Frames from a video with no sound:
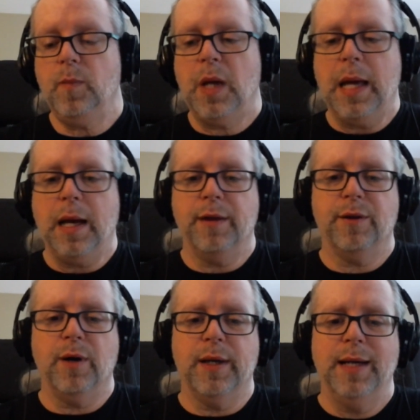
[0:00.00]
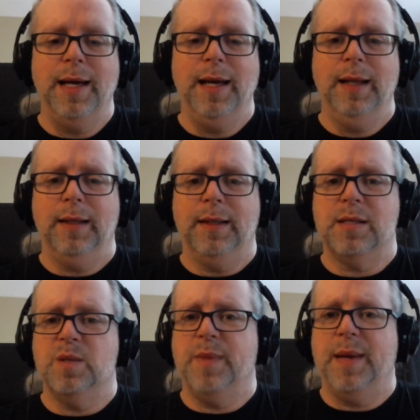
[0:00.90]
And I thought, this
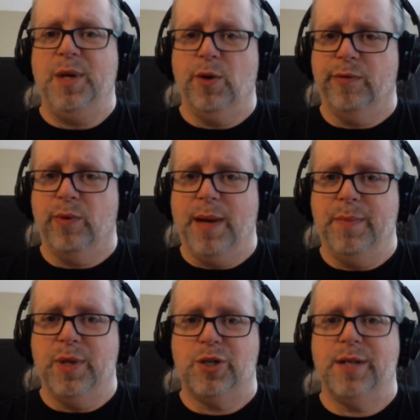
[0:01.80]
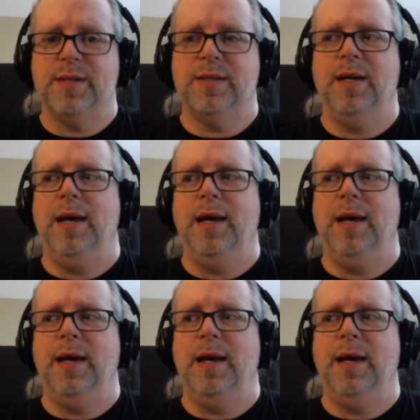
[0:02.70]
is maybe overambitious,